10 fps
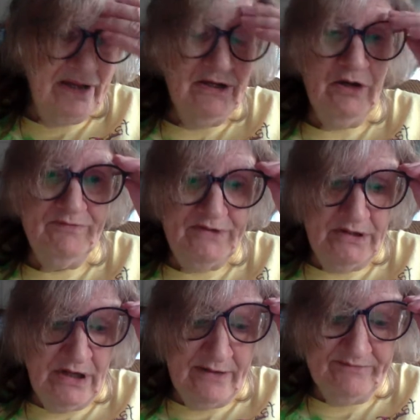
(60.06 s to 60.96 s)
I know
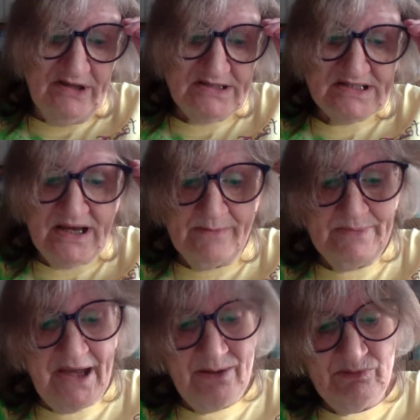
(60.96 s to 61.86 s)
Vietnam vets come
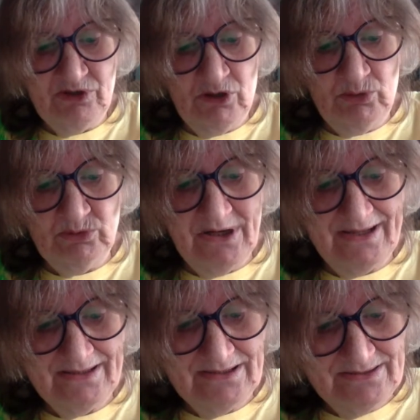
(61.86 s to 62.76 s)
back with a whole
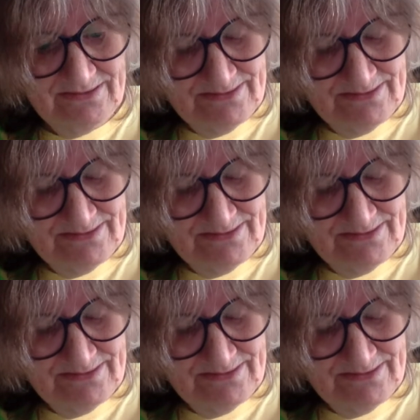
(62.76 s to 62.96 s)
lot of